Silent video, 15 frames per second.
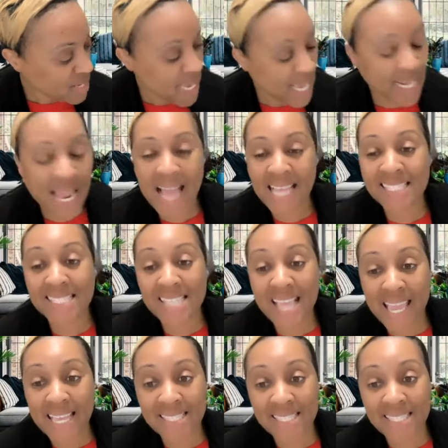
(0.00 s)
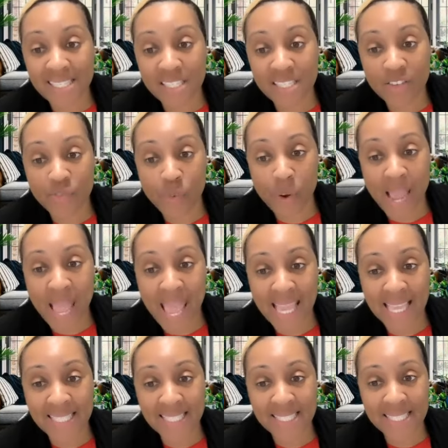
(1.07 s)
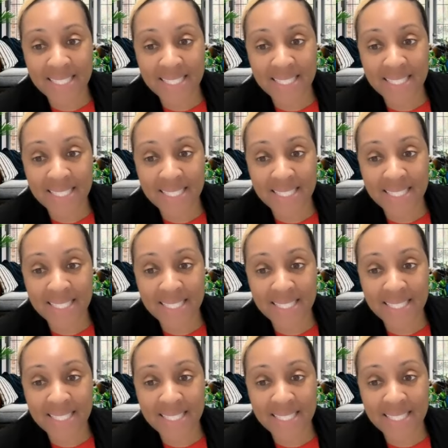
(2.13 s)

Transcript: And Isaiah 64 8.